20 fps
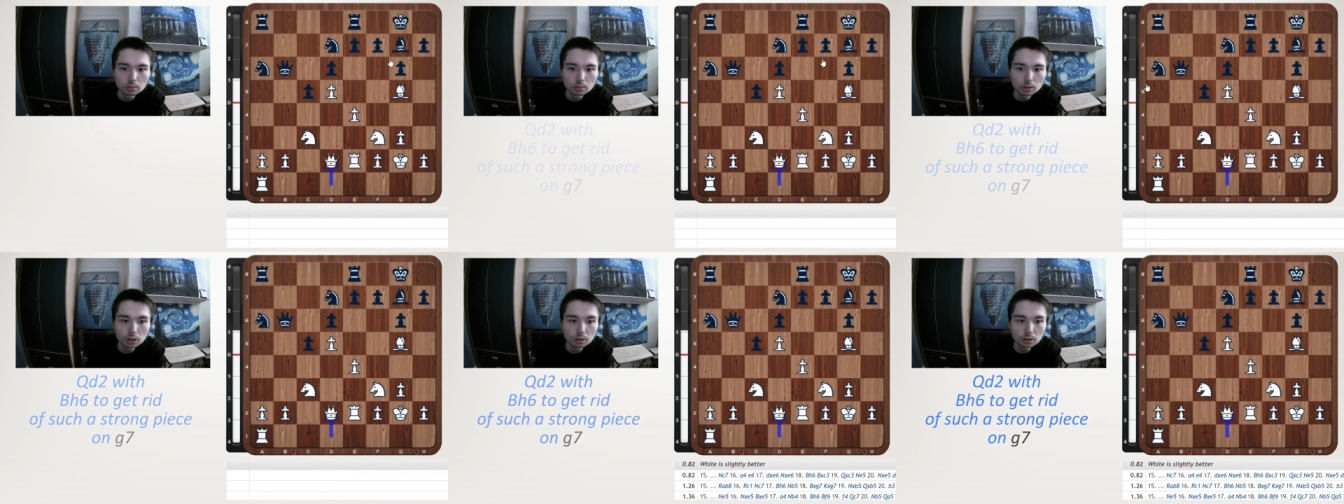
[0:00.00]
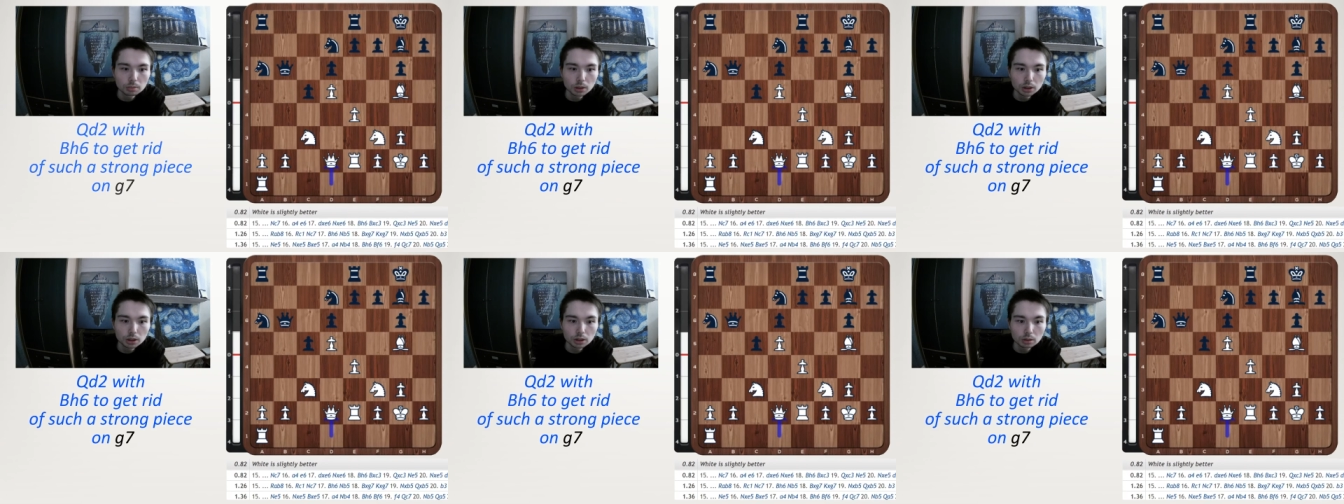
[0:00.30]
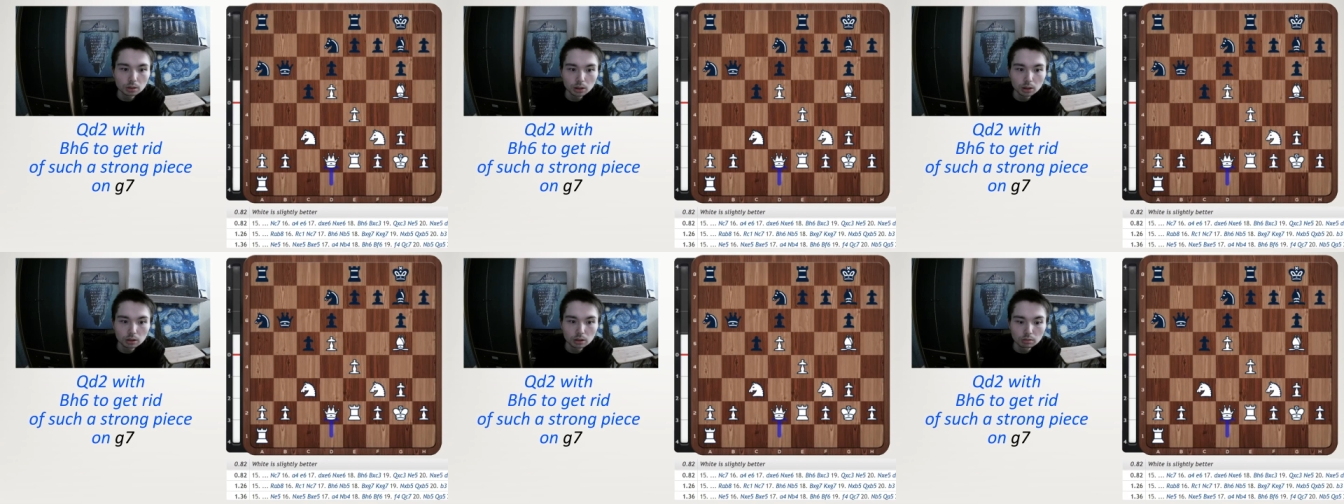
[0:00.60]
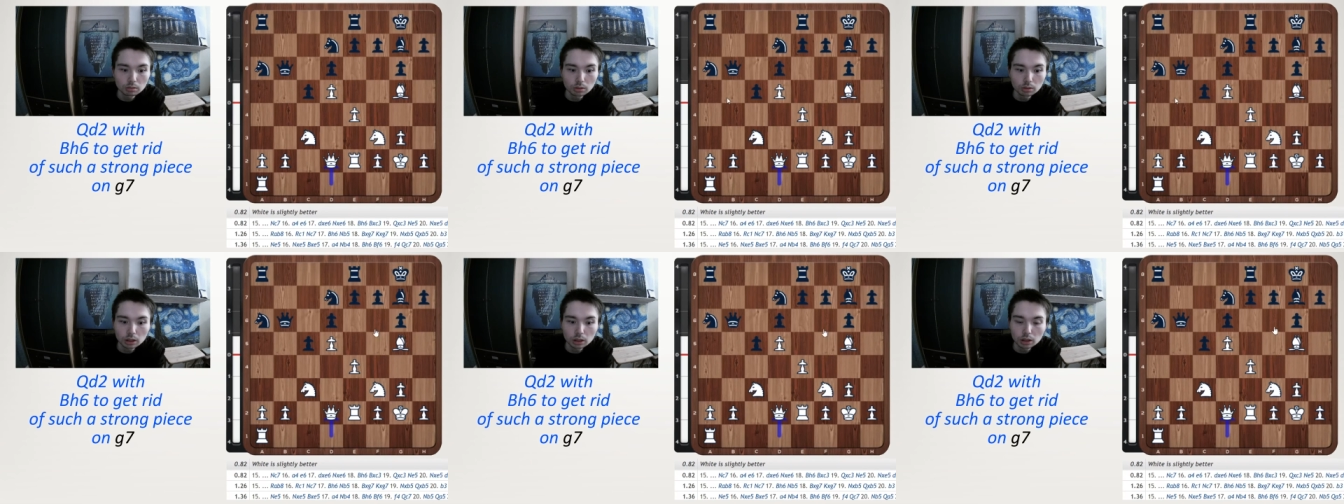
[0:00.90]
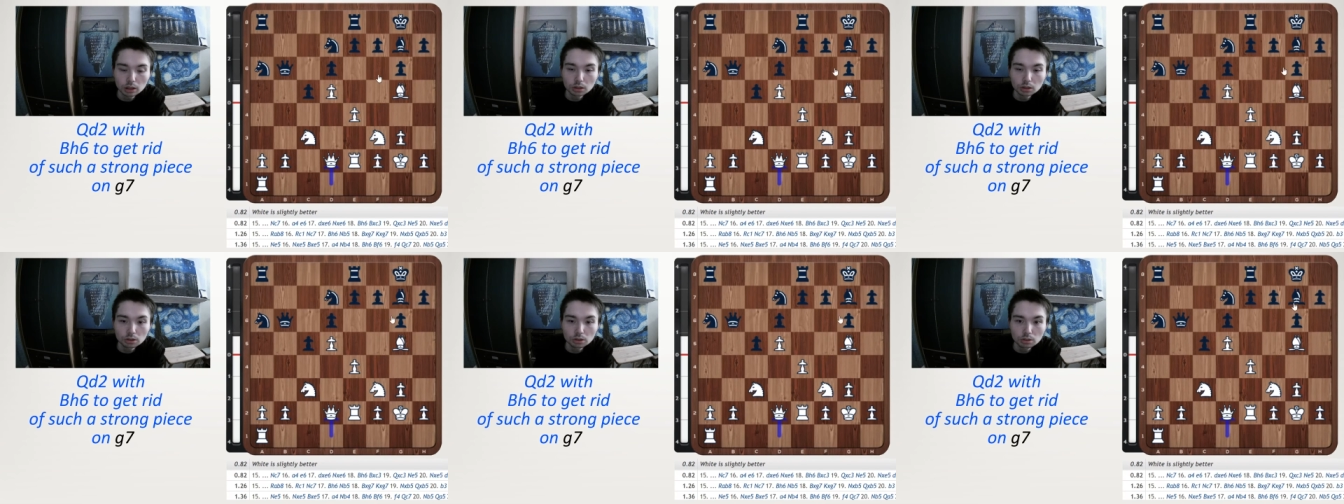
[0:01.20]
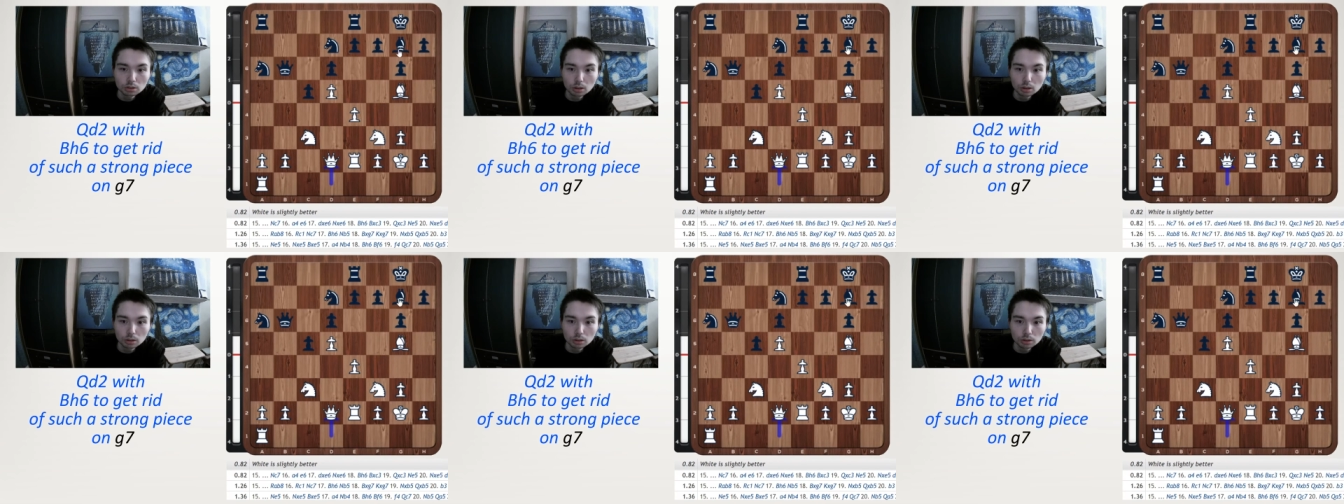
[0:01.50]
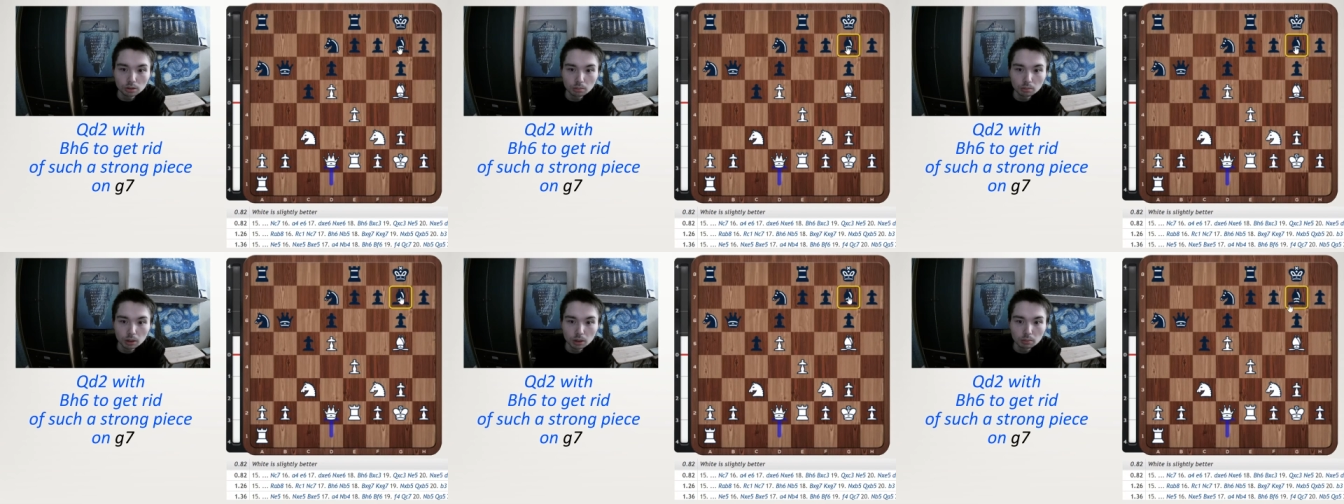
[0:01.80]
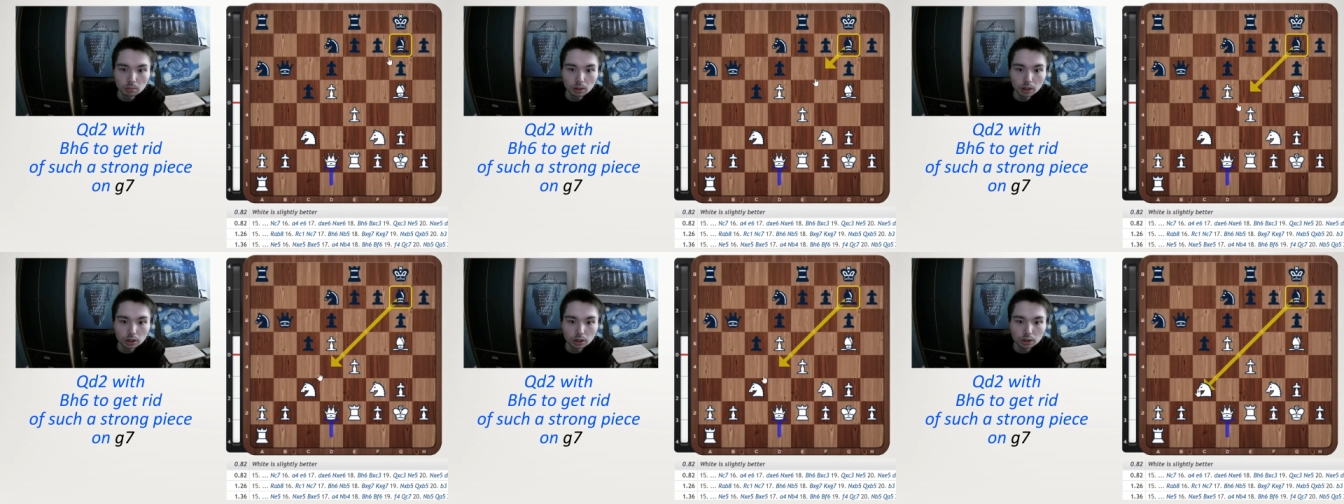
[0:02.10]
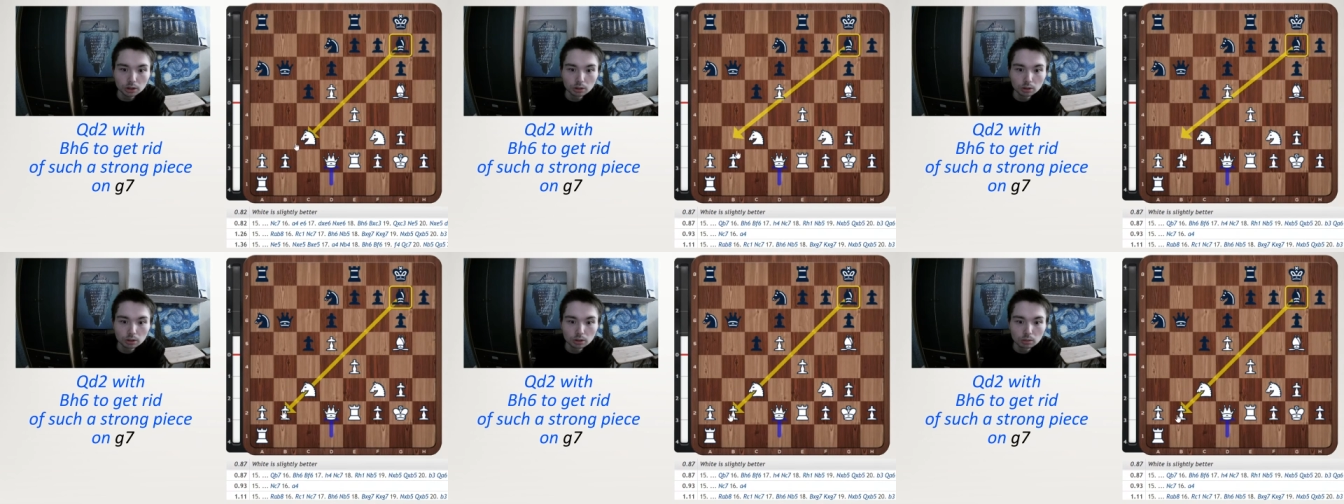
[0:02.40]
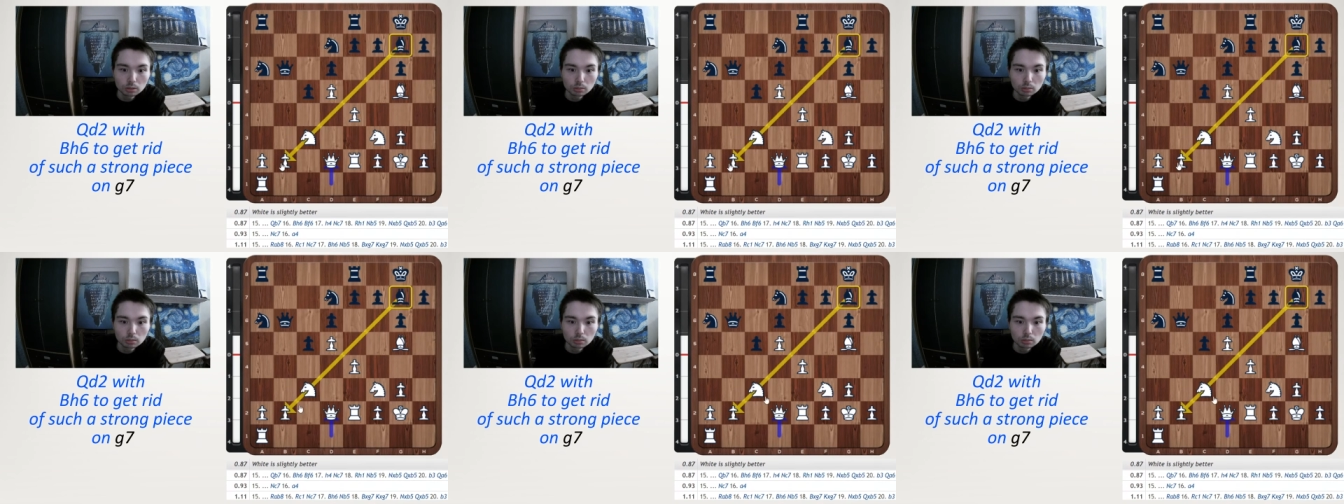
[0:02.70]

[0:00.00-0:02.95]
This bishop, it really is strong, so maybe I should